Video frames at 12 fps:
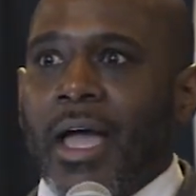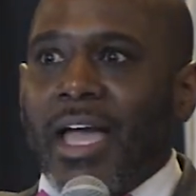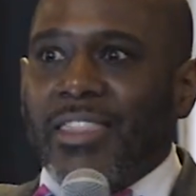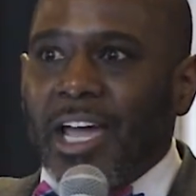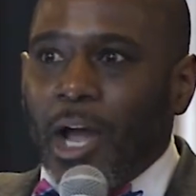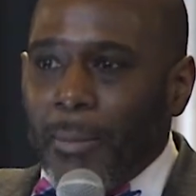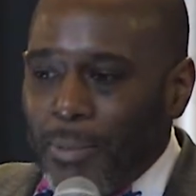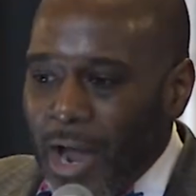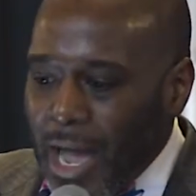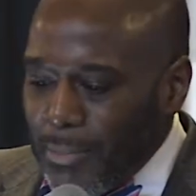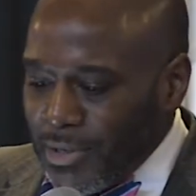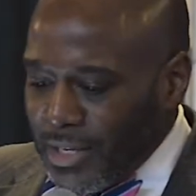And they are
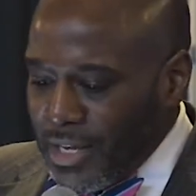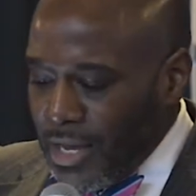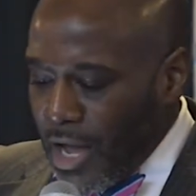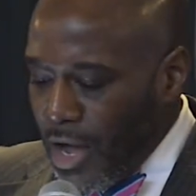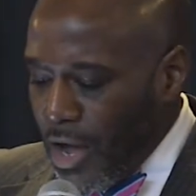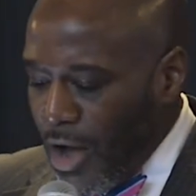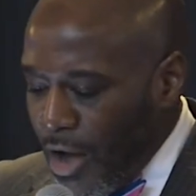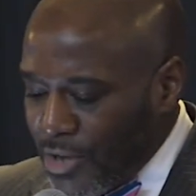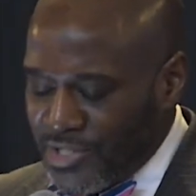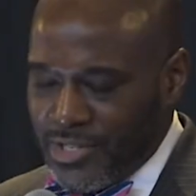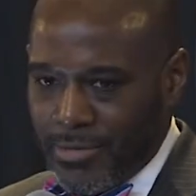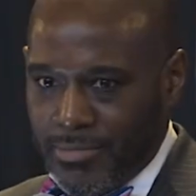probably
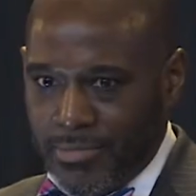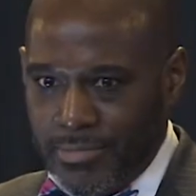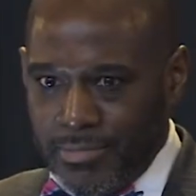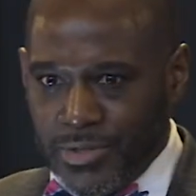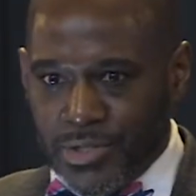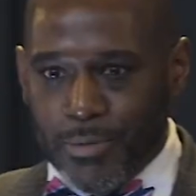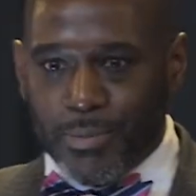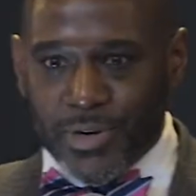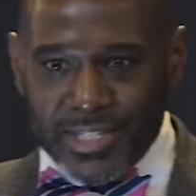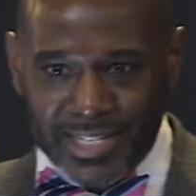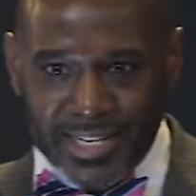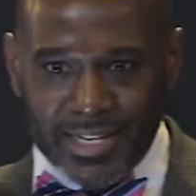awesome
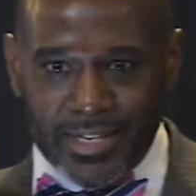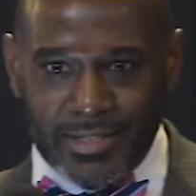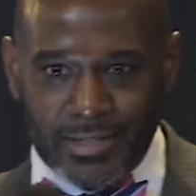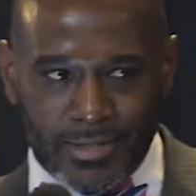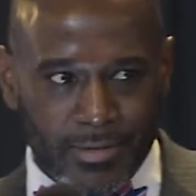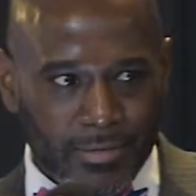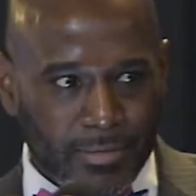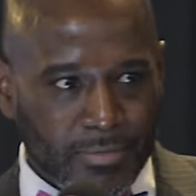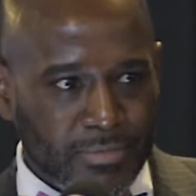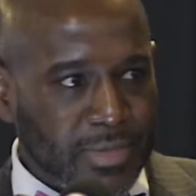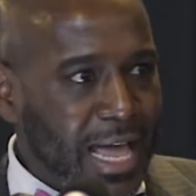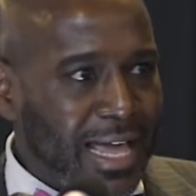superintendents,
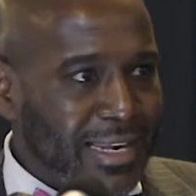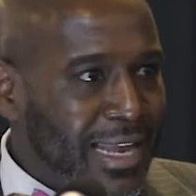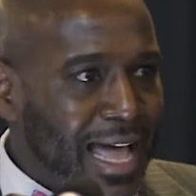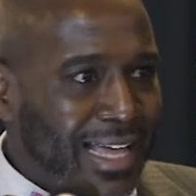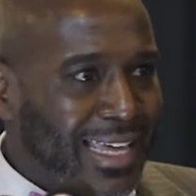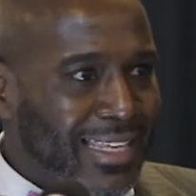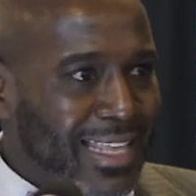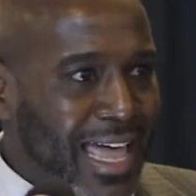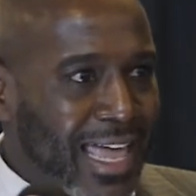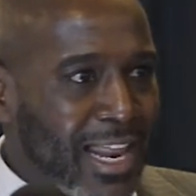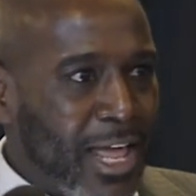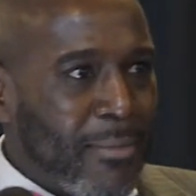not knocking
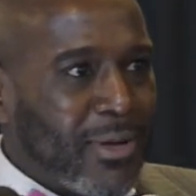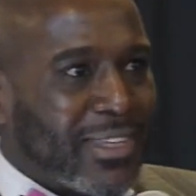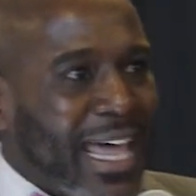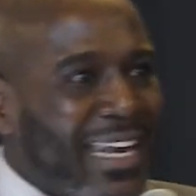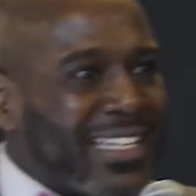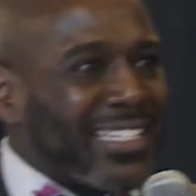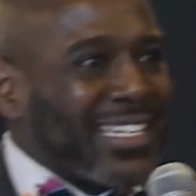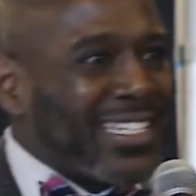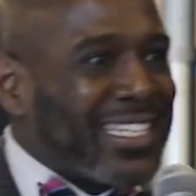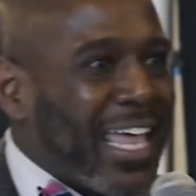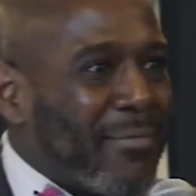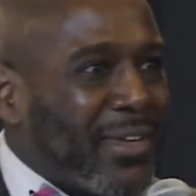that. But that is a
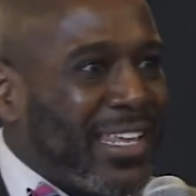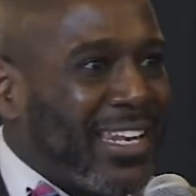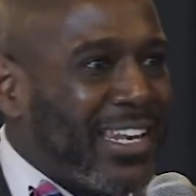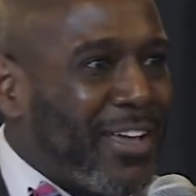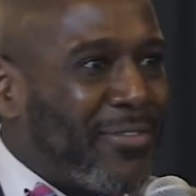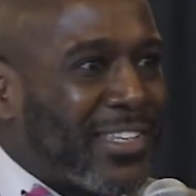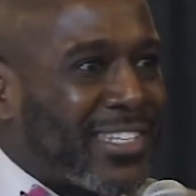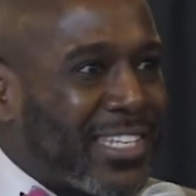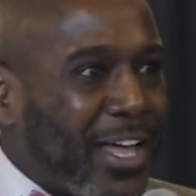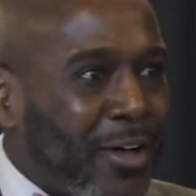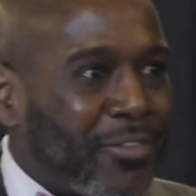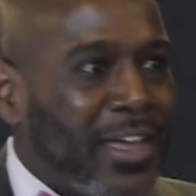statement in and of
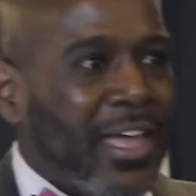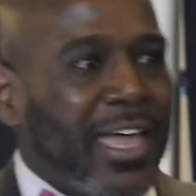itself.